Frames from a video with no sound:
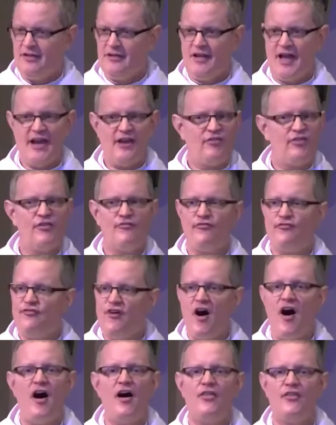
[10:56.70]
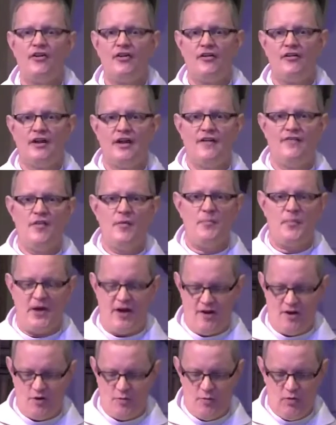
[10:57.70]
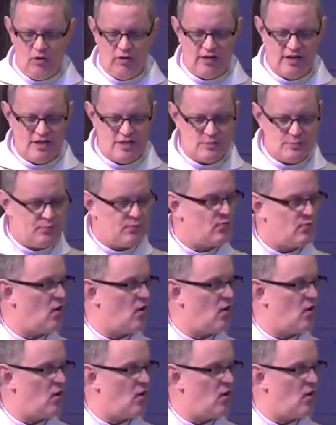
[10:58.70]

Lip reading: like the father in the parable is